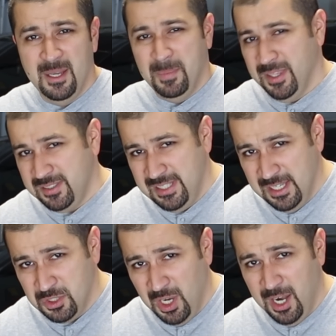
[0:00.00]
But the
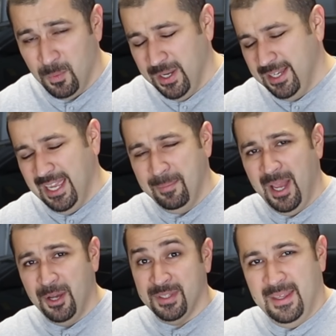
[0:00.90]
CHR, when it came
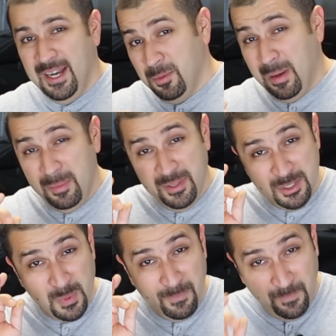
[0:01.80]
out, and I remember
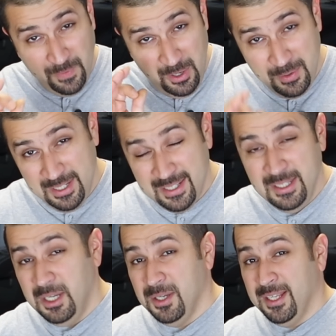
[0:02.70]
this one very
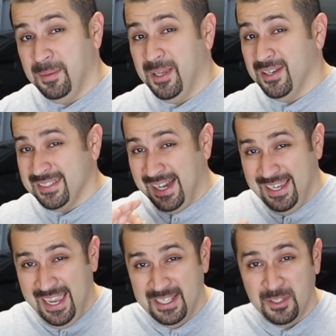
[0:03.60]
clearly because
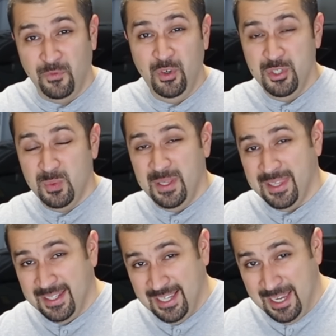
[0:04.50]
I had the first one
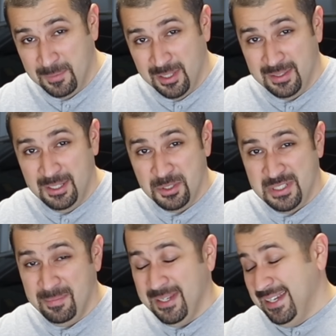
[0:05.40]
that came to the
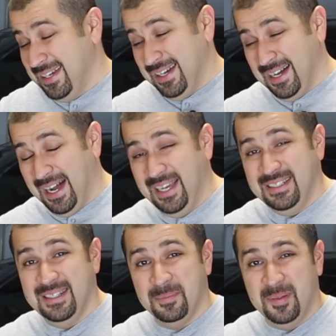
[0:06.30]
dealership. I
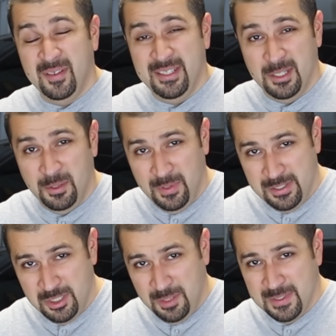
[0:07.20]
did the
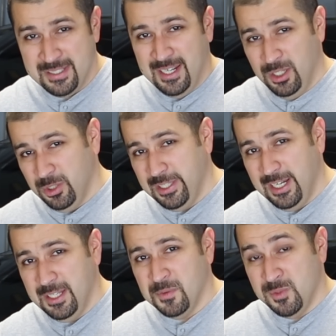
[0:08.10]
pre-delivery service and I looked
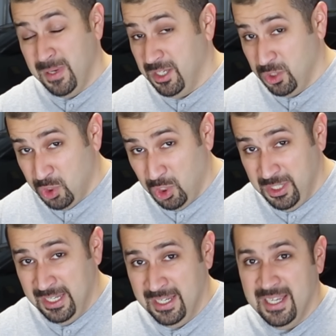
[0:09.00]
at it, it was made in
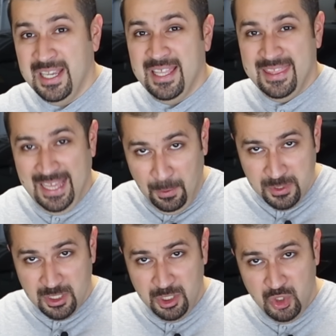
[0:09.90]
Turkey. That
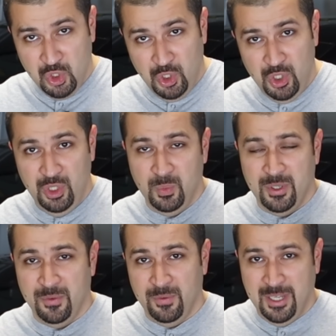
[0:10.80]
was a concern.
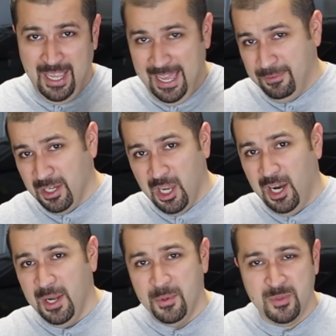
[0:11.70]
We're having a
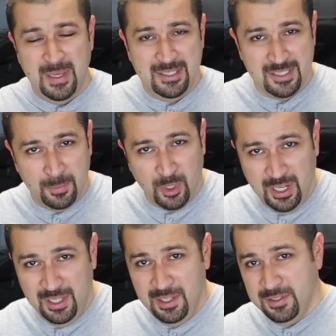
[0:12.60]
car that was made somewhere
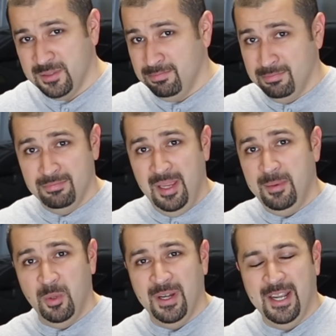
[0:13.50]
else.
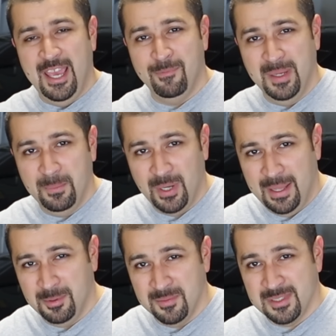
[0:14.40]
Maybe we're gonna have big
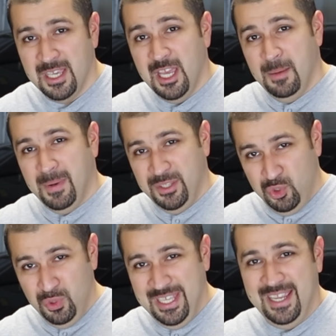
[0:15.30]
problems. But
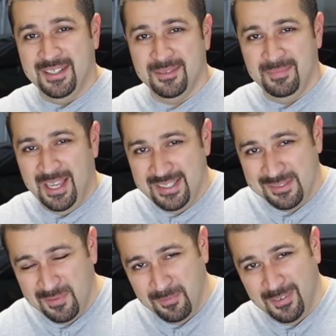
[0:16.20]
to date, as
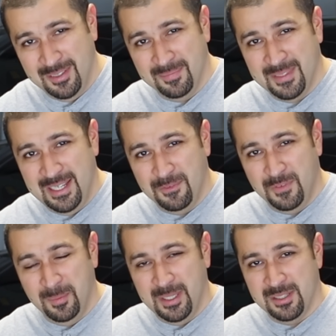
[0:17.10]
of the date of
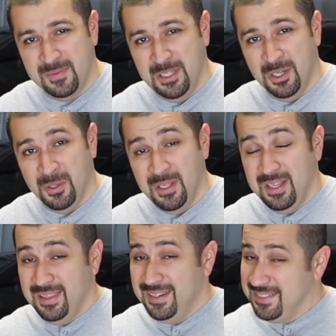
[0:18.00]
filming this video,
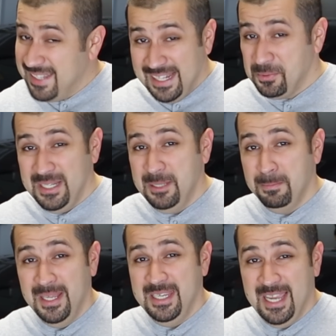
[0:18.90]
there's not really
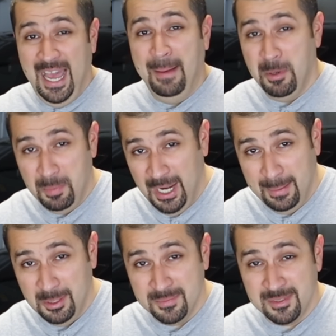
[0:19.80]
many common
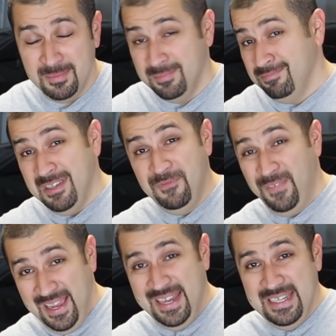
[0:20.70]
problems,
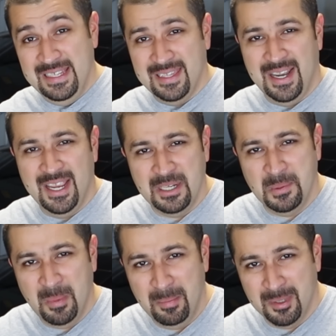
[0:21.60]
if any, that I can
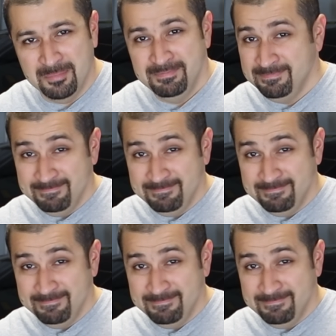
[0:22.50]
remember.